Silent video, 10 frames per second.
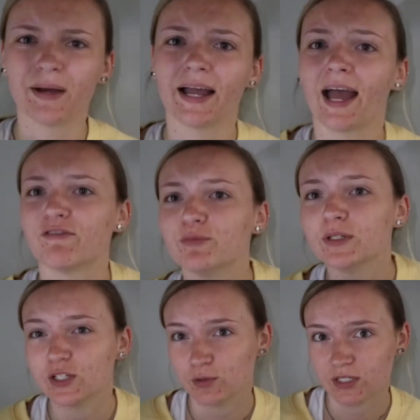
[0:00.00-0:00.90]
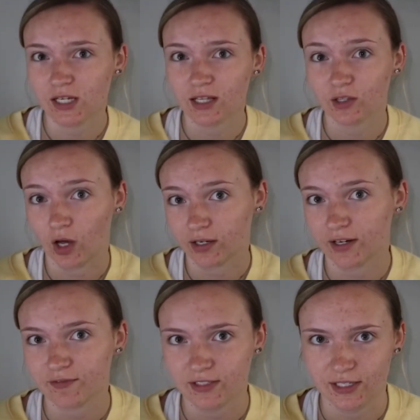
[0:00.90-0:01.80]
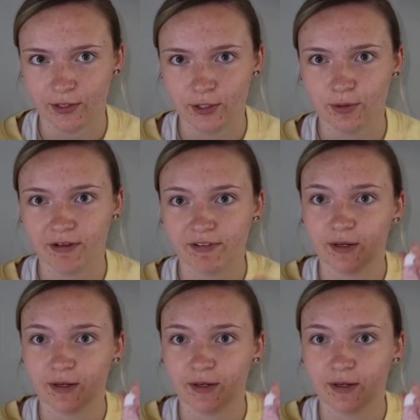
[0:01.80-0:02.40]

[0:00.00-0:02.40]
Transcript: I haven't been using it long enough to tell you if